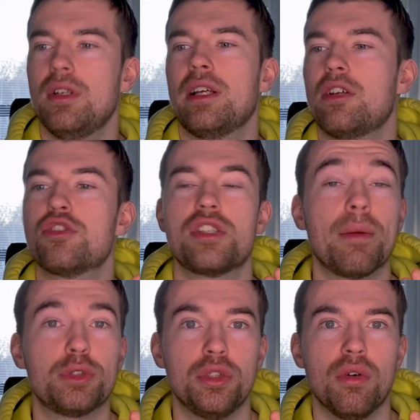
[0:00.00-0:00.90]

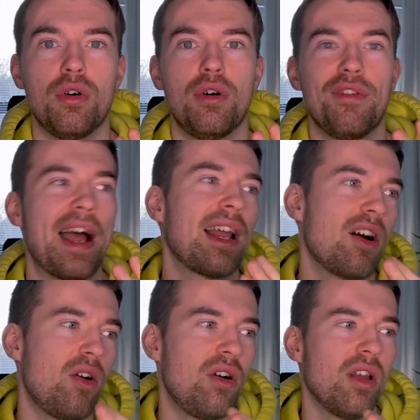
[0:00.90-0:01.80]
consumption of
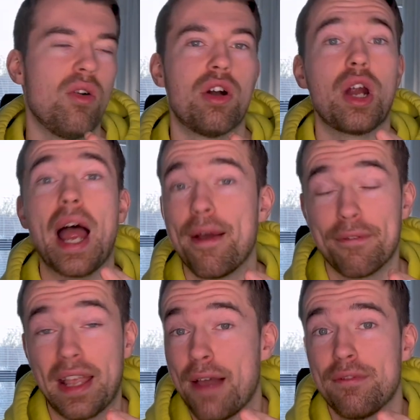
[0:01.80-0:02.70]
alcohol or
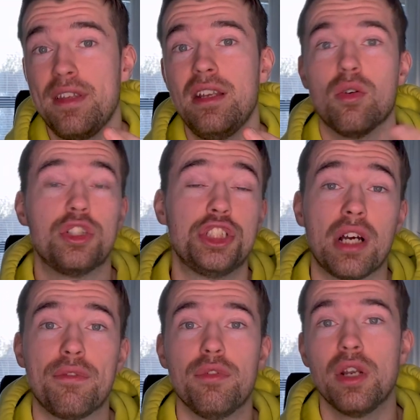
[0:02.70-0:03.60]
caffeine or
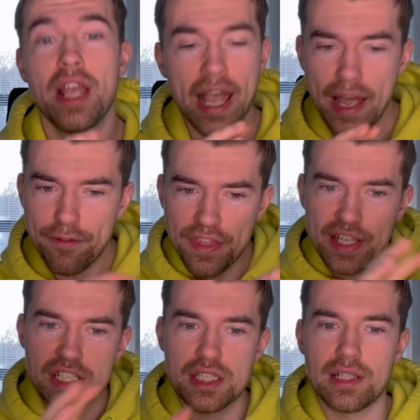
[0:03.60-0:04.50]
junk food.
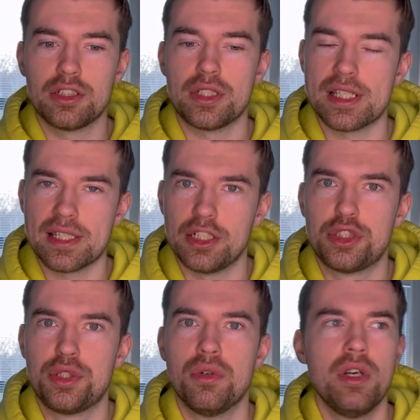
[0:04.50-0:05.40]
Everything starts
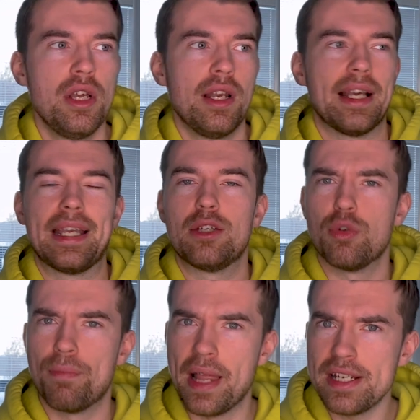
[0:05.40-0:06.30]
to get
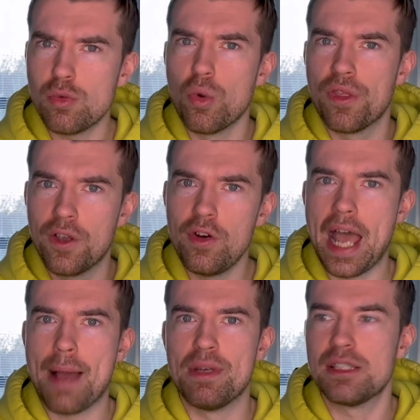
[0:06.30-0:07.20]
replaced with good
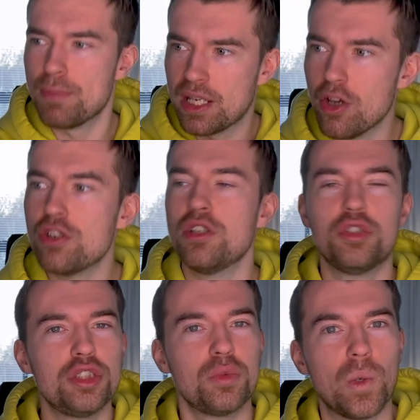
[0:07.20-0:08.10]
habits because you
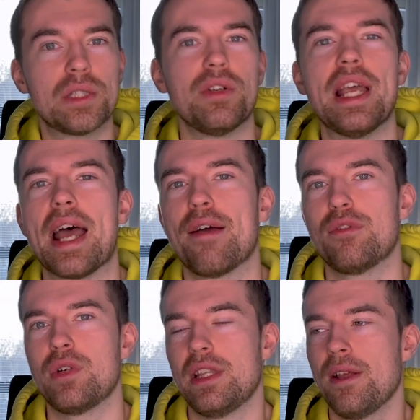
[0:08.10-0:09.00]
just want to get after it.